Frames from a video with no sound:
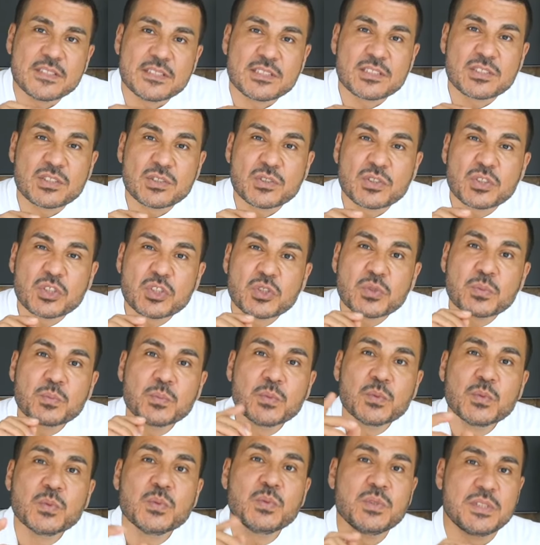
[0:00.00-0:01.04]
this
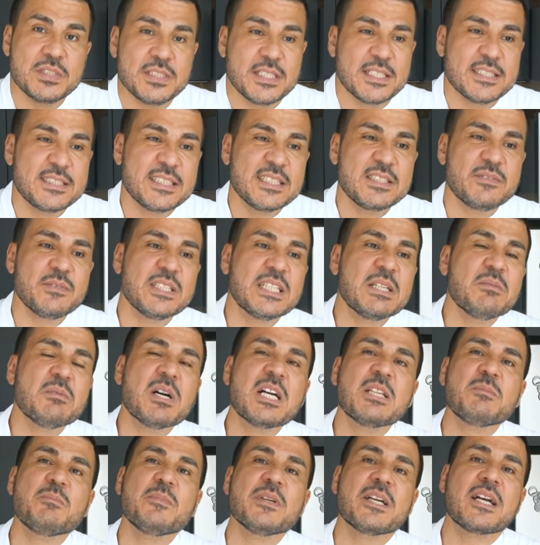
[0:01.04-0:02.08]
smoothness, they
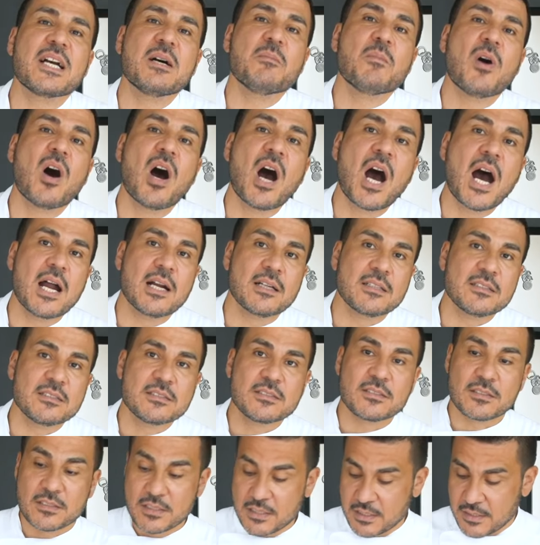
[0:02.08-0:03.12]
might become hard.
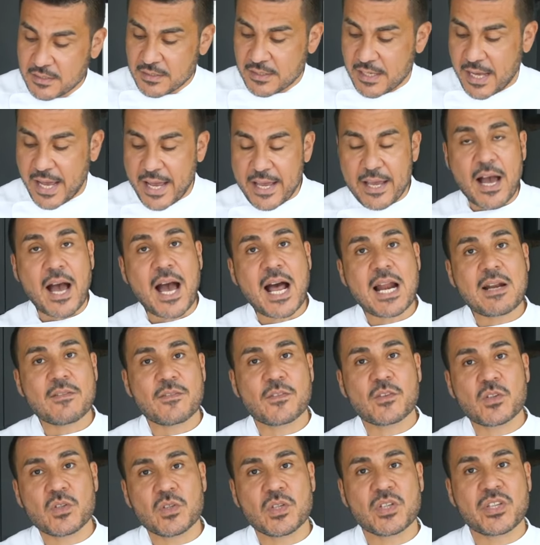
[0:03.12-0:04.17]
So I
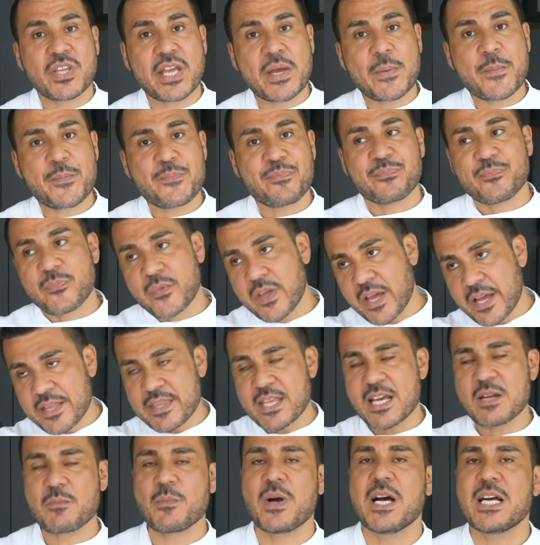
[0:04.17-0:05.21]
half cook them
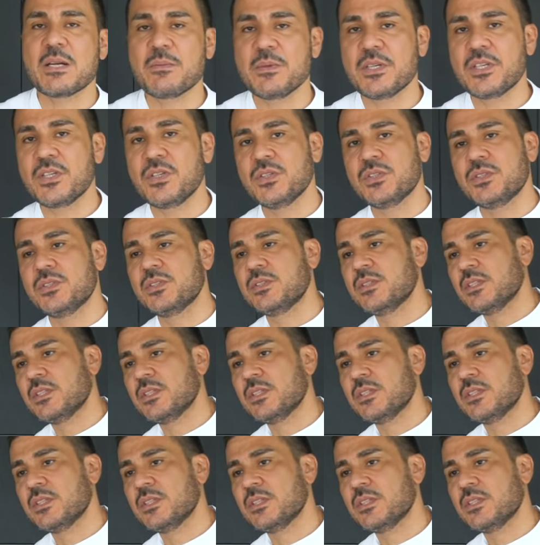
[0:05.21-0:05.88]
and then barbecue,